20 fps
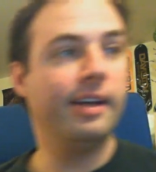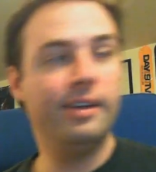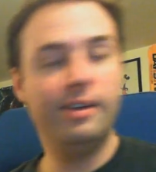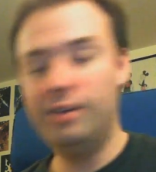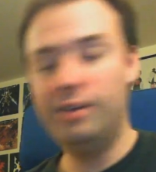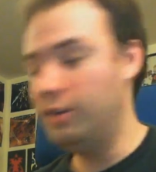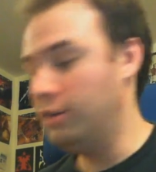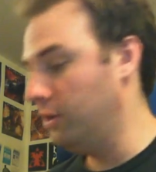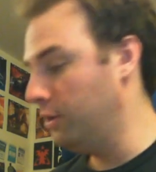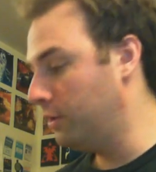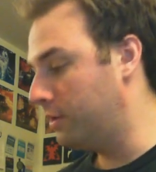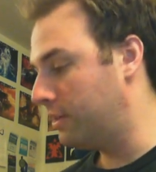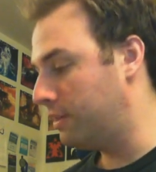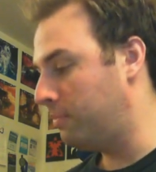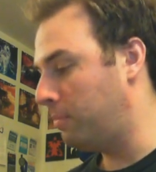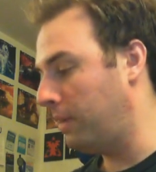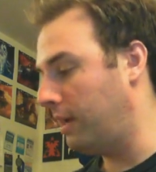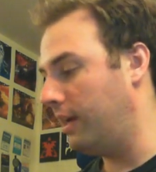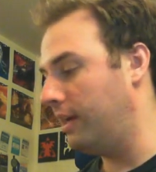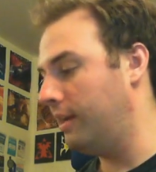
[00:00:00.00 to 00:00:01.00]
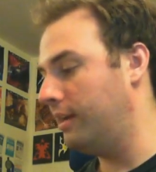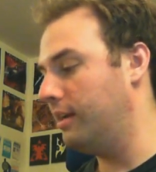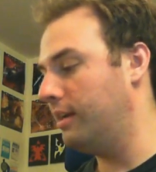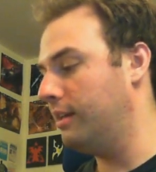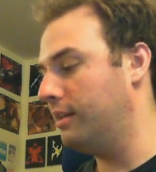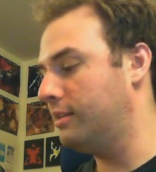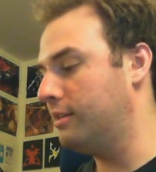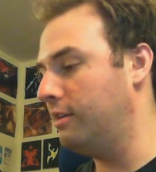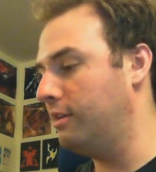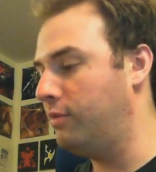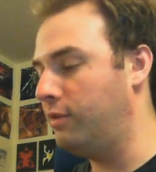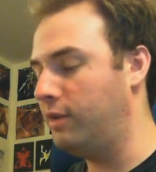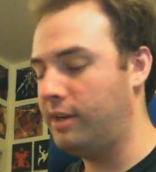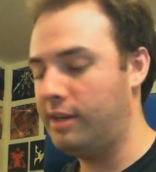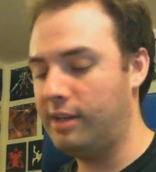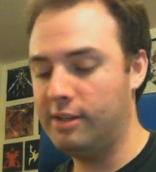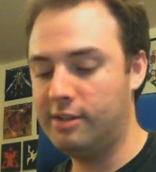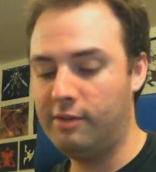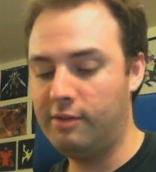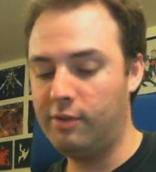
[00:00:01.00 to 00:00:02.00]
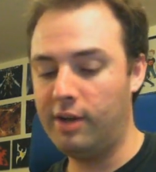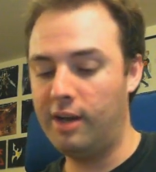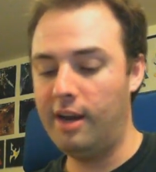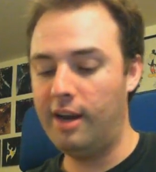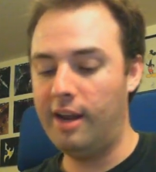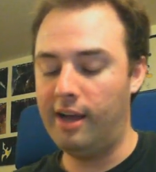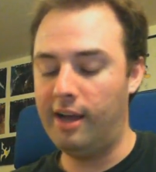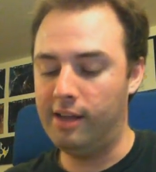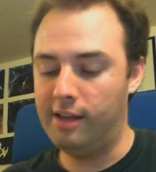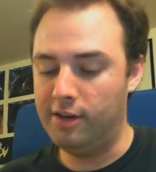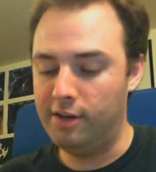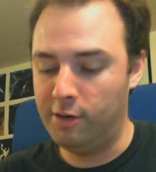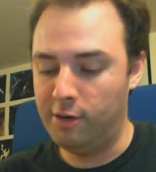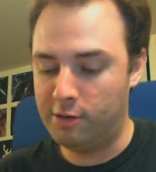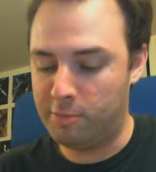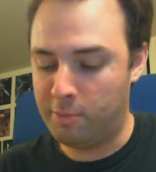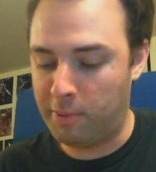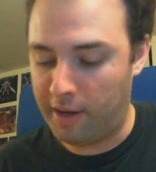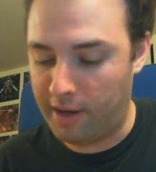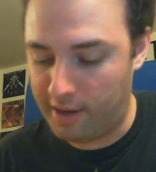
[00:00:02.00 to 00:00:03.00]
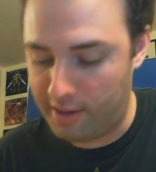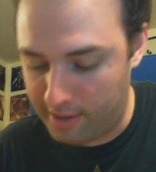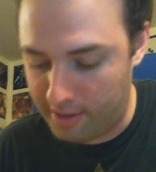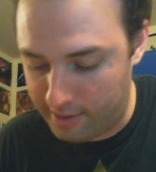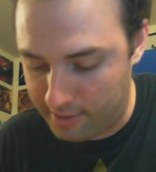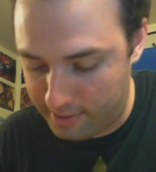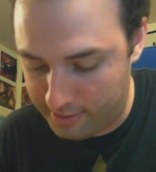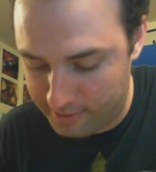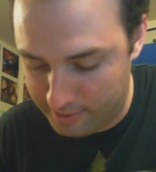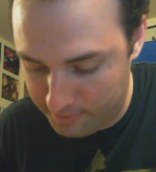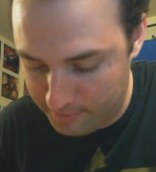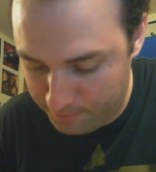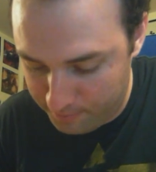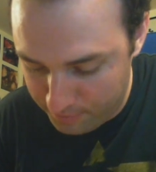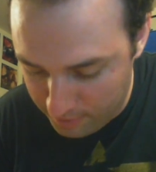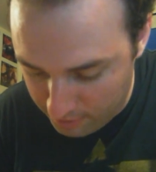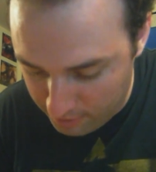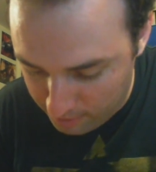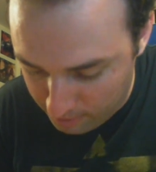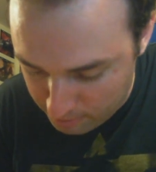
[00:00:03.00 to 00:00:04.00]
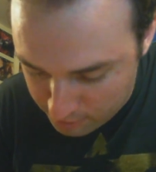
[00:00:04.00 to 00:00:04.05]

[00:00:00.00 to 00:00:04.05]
Nuked Panda. Let's see if we can nail a Nuked Panda. And then